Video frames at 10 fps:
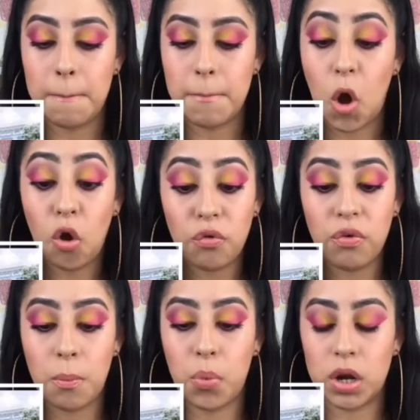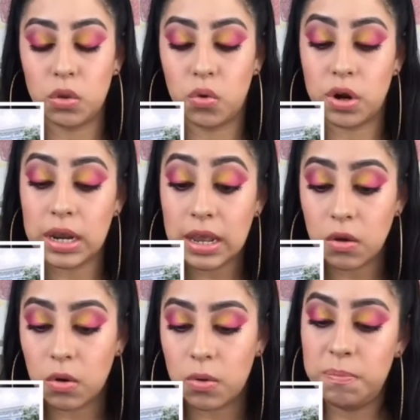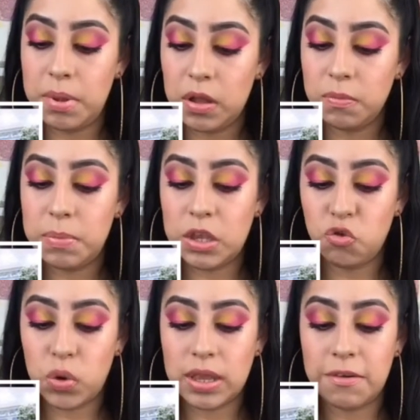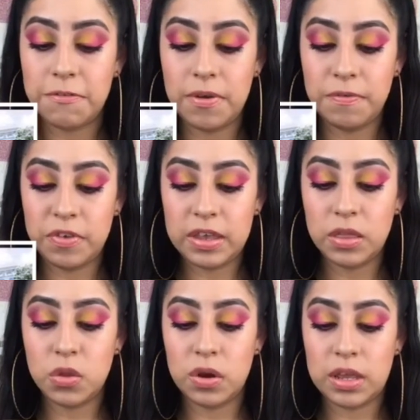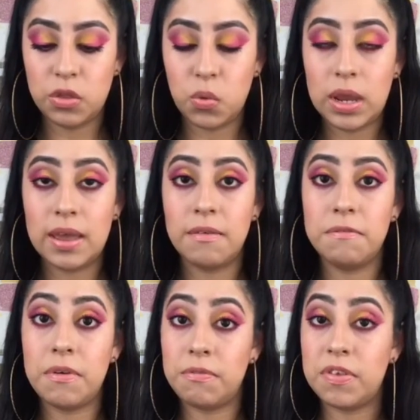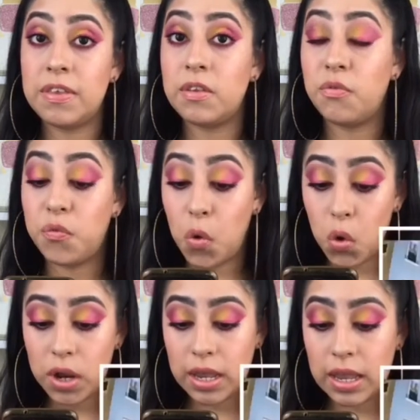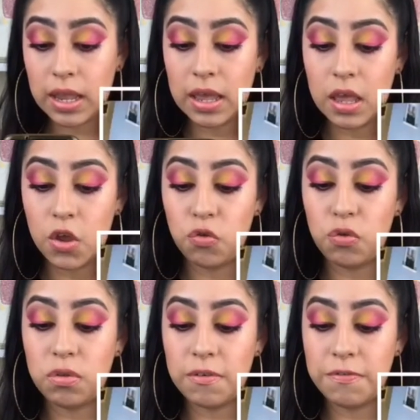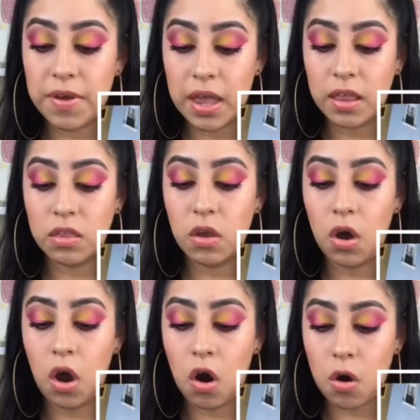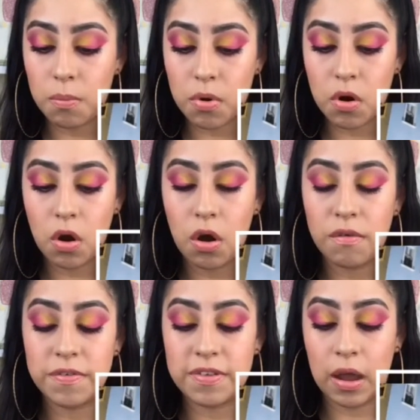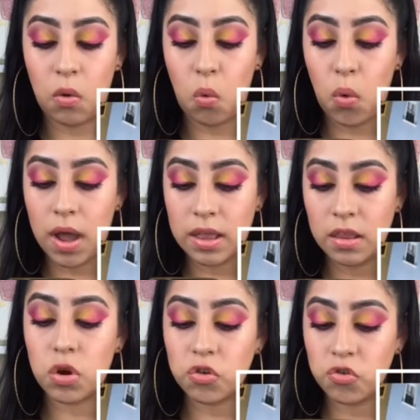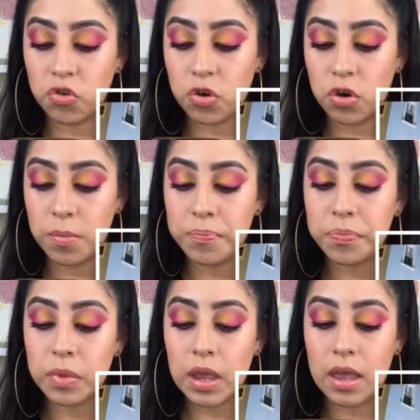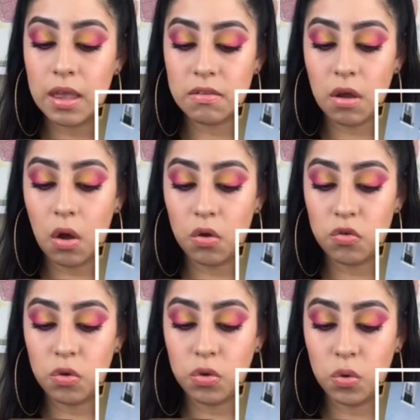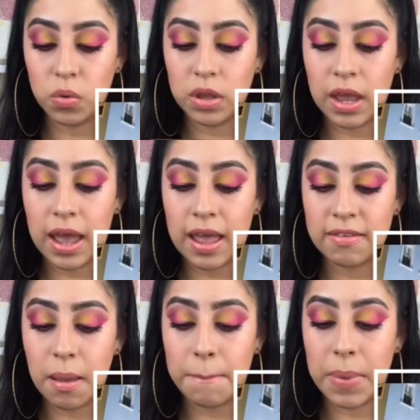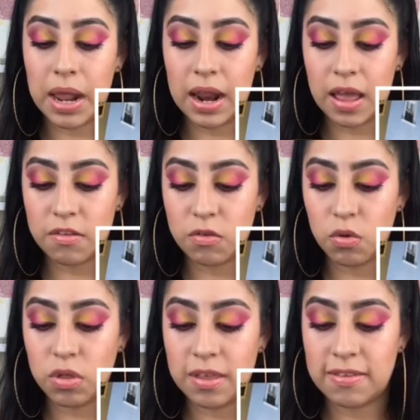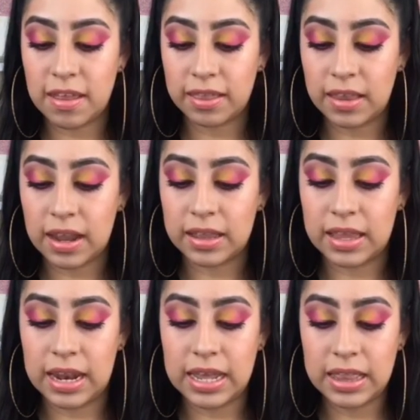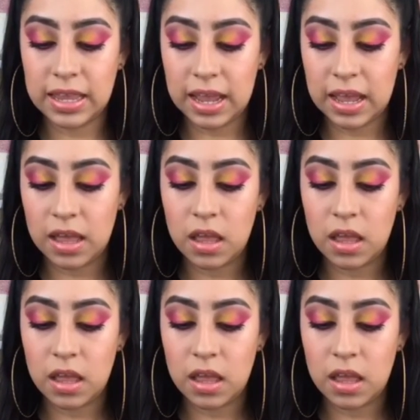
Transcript: of Puerto Rico, built between 1533 and 1540 to defend the harbor of San Juan. The structure is also known as Palacio de Santa Catalina,